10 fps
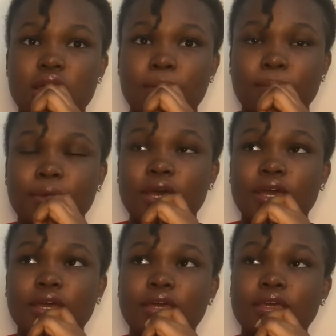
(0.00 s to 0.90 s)

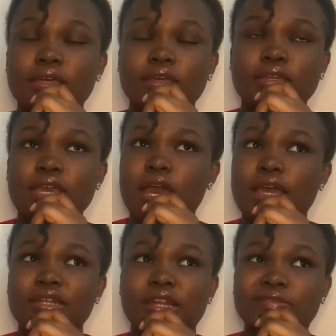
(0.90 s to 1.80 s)
But yeah, I
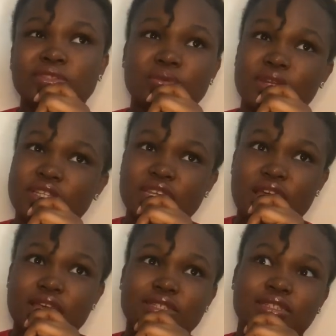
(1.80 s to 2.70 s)
didn't have to do any
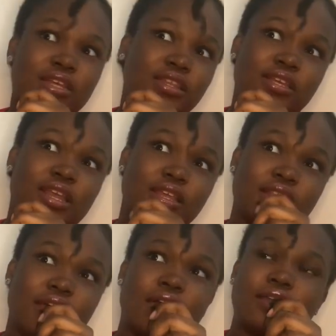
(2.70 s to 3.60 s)
tests, nothing like
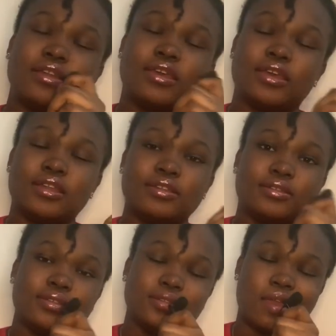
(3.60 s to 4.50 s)
that. And
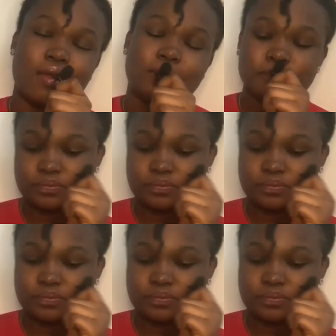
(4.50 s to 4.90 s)
yeah,